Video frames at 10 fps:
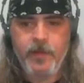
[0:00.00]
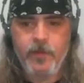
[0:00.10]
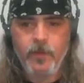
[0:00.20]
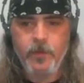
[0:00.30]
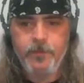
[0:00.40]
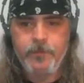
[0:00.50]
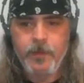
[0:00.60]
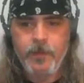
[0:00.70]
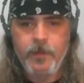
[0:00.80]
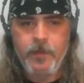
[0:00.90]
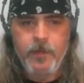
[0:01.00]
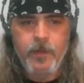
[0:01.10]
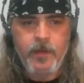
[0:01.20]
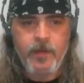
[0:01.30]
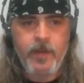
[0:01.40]
Really cool.
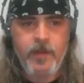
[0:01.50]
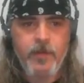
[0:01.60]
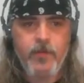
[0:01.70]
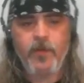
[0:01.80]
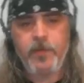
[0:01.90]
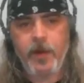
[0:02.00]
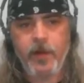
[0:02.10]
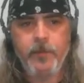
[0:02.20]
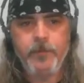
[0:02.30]
In North America.